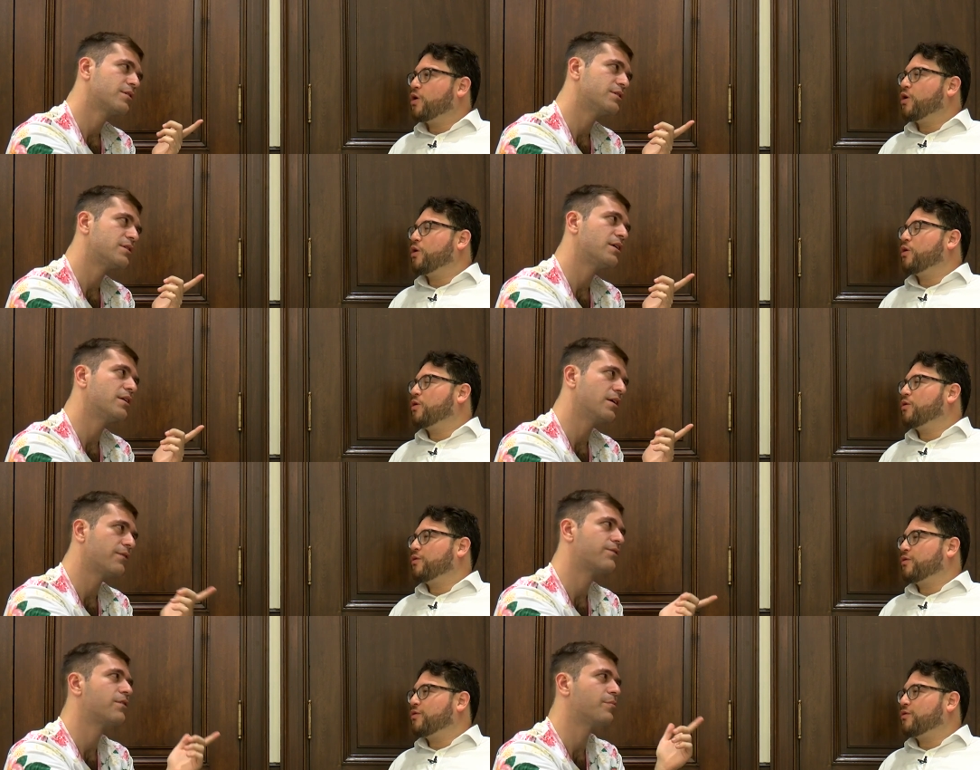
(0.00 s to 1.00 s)
Speaker 1: Because then
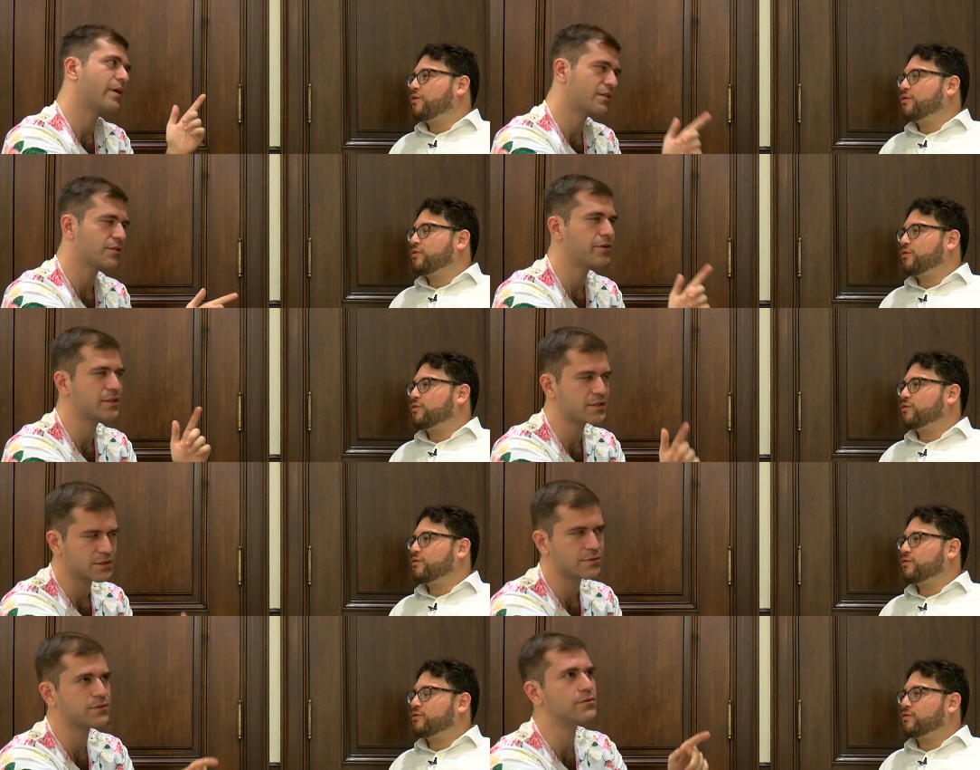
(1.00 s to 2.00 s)
if the bacteria eats
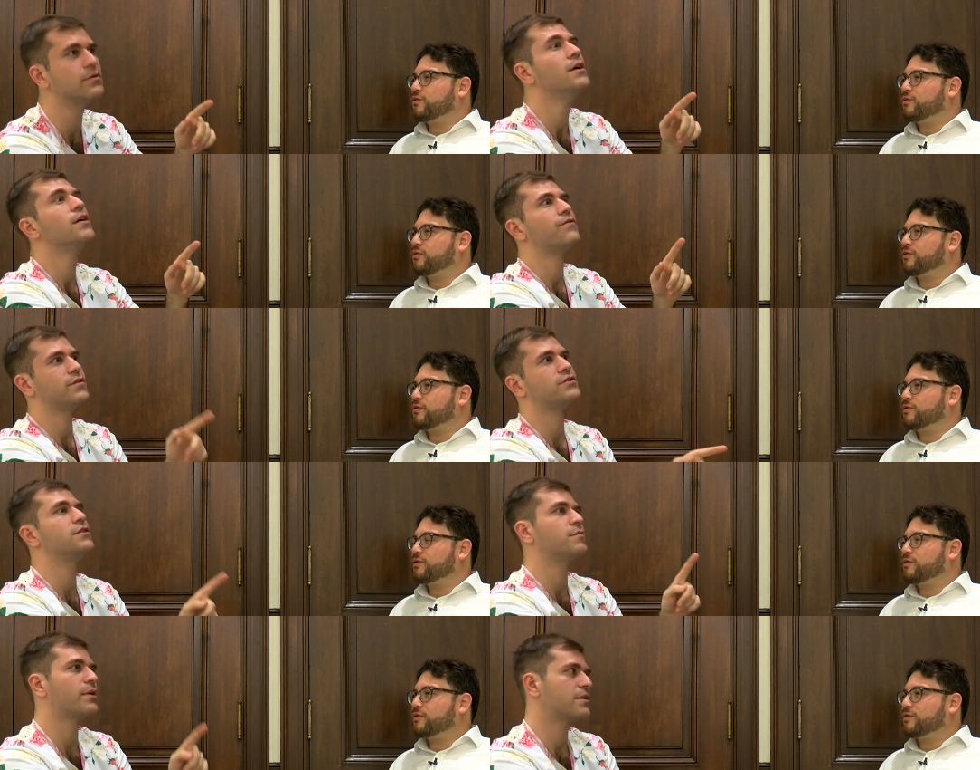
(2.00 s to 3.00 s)
the CO2,
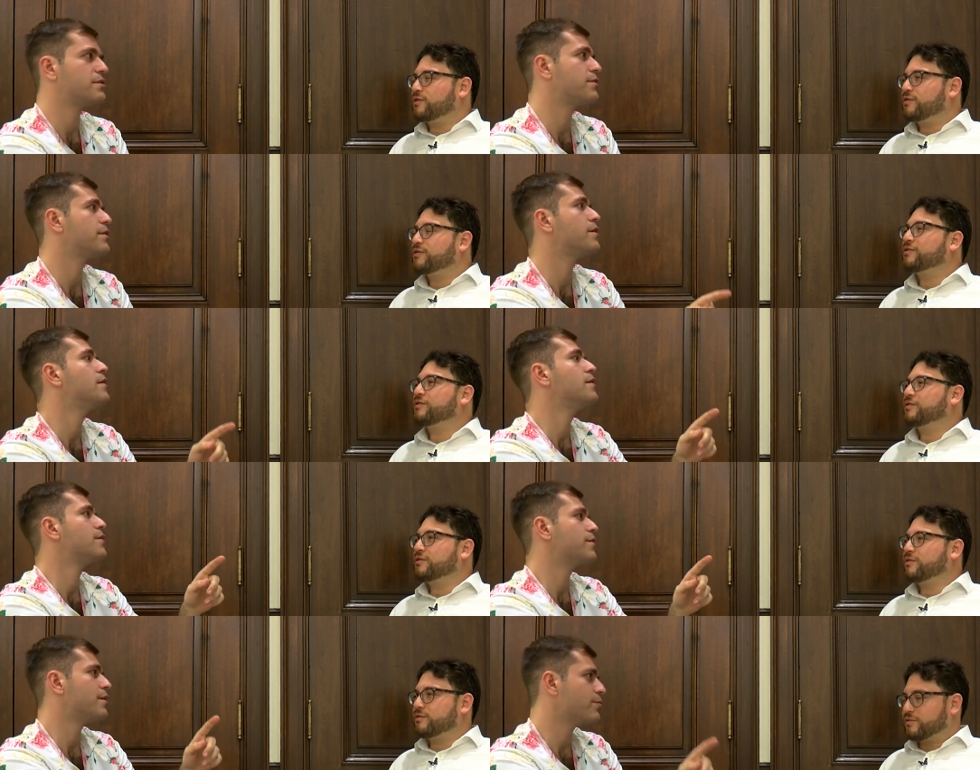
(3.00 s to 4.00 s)
fish eat the bacteria,
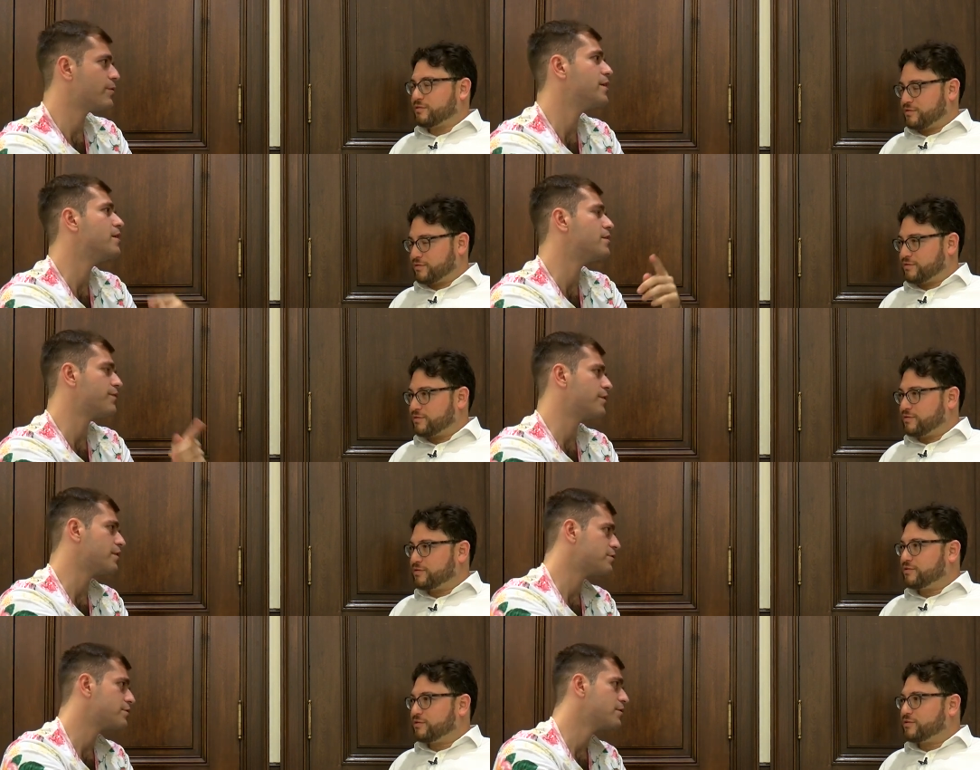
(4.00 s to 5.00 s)
then we eat the
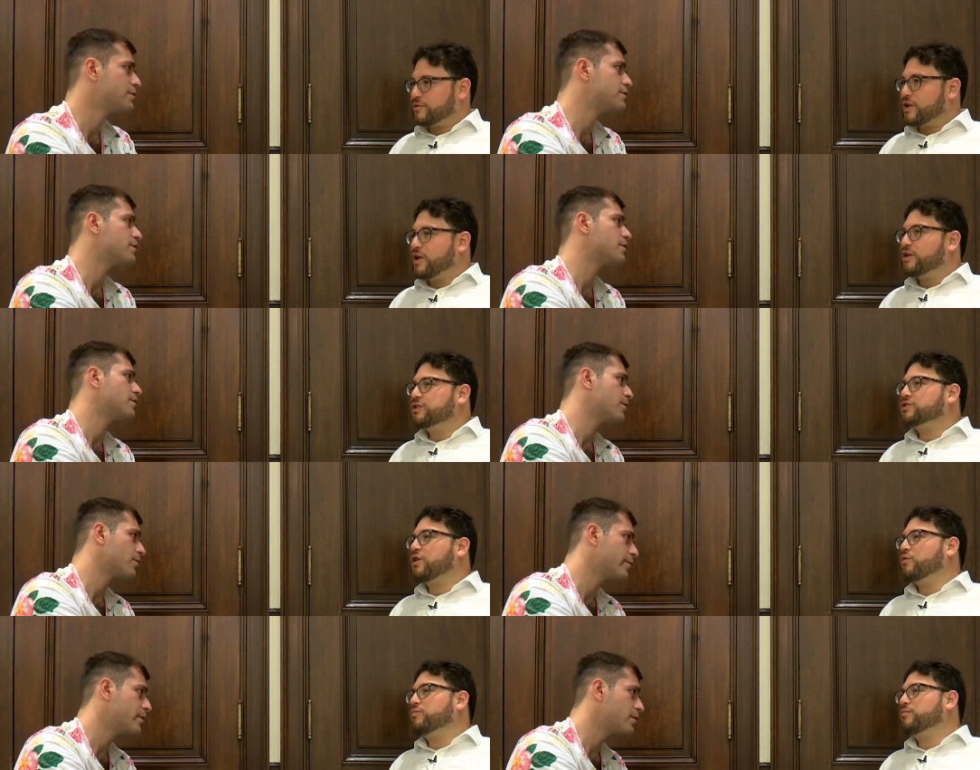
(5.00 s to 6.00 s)
fish. So then.
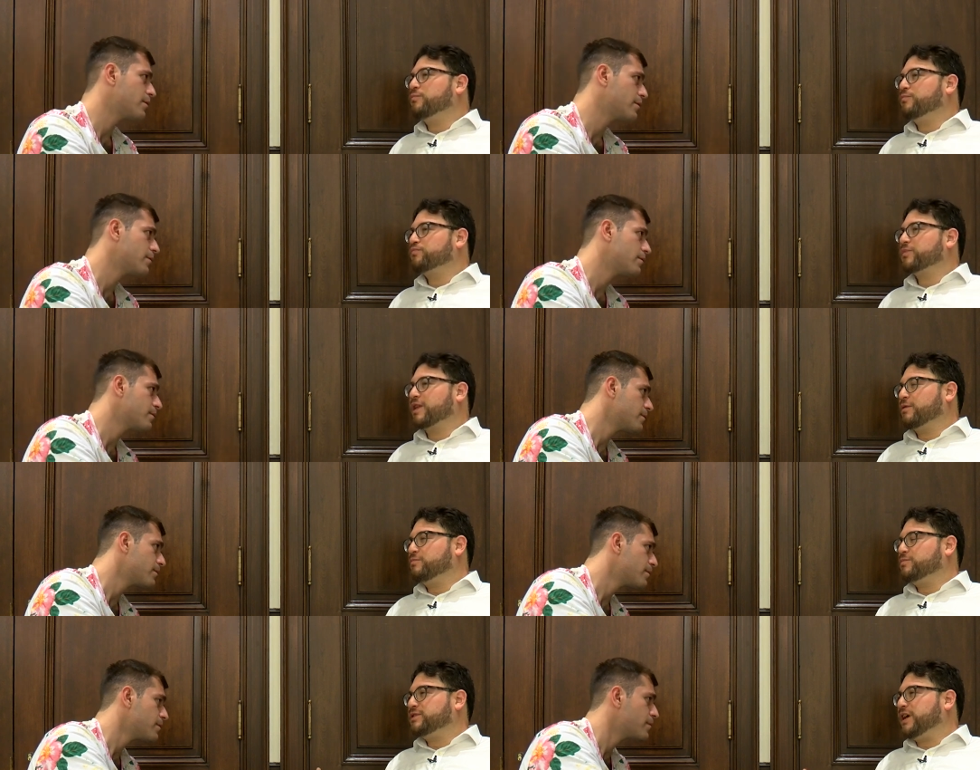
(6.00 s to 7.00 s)
Speaker 2: So we...
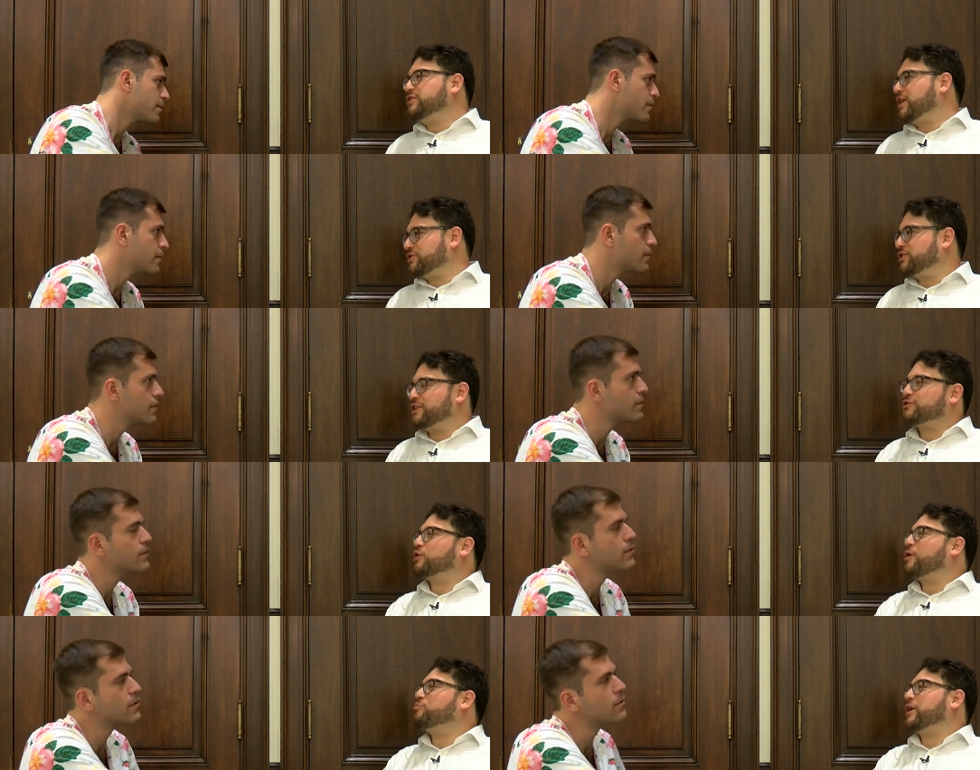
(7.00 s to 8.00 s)
digestion is
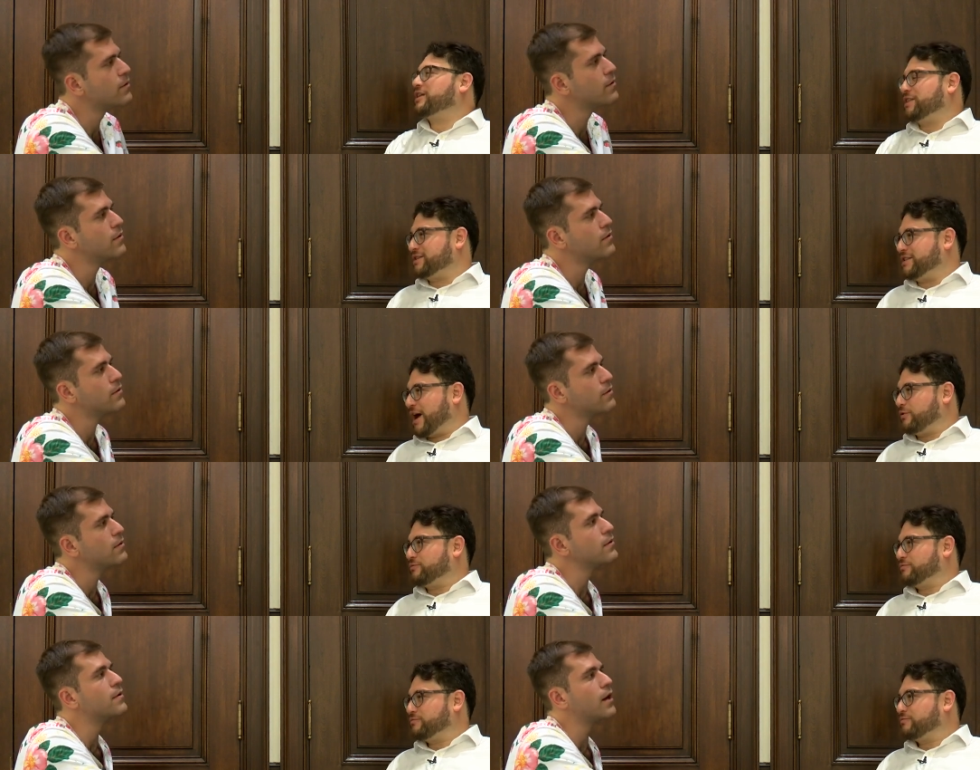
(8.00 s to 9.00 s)
all about breaking things
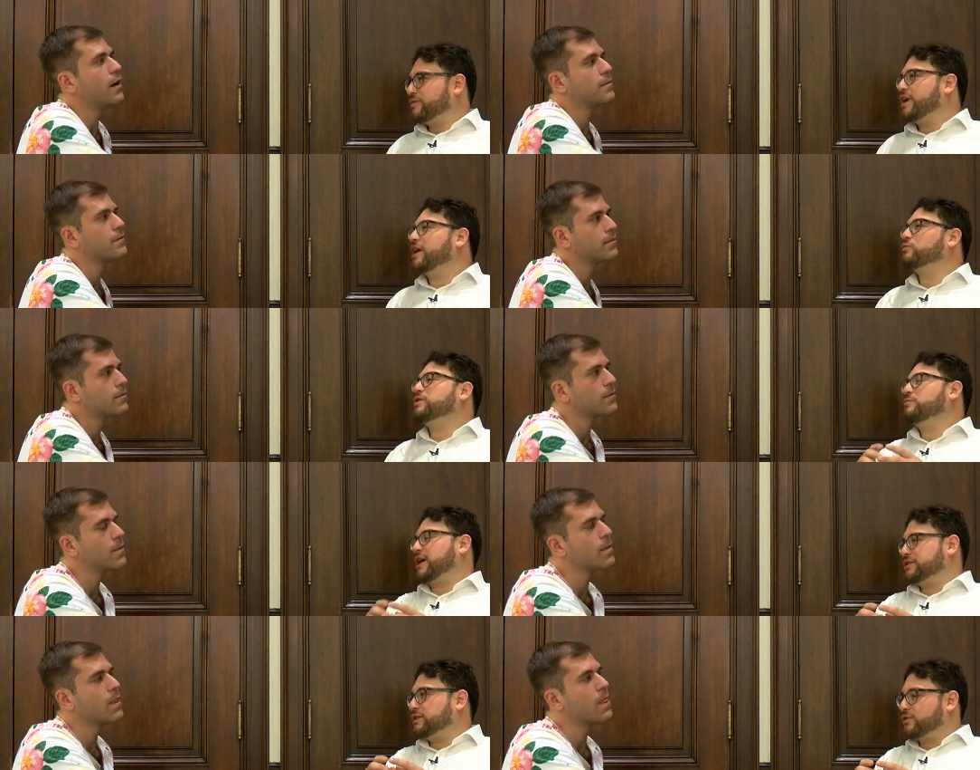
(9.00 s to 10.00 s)
down. Yeah. And when the
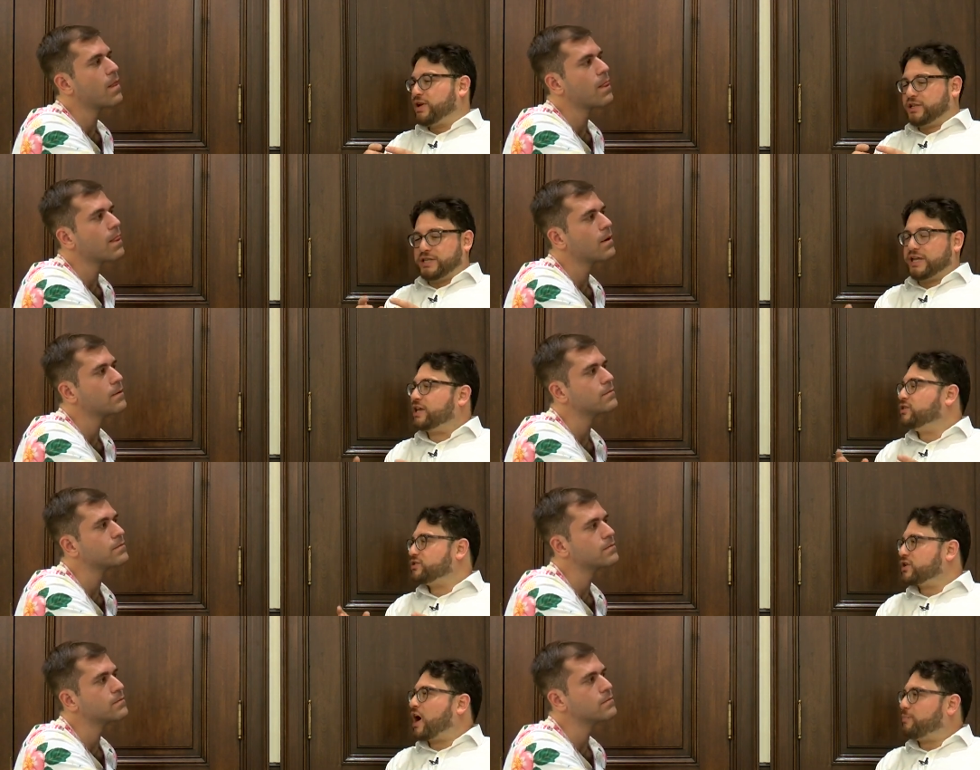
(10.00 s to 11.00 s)
bacteria take in
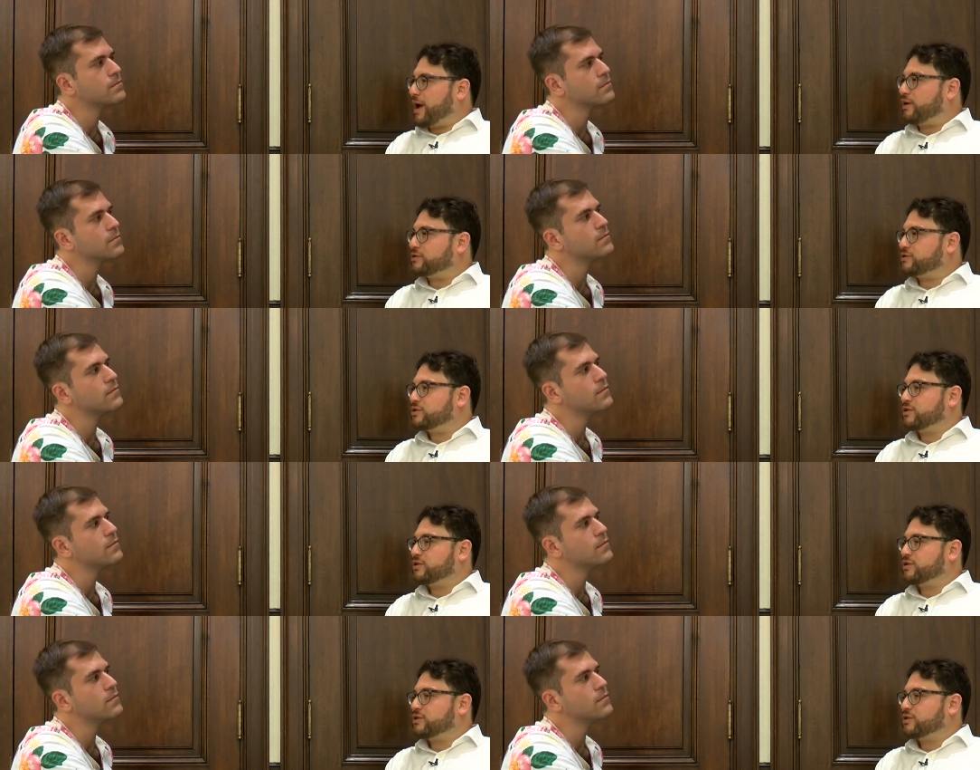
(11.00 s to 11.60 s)
these compounds,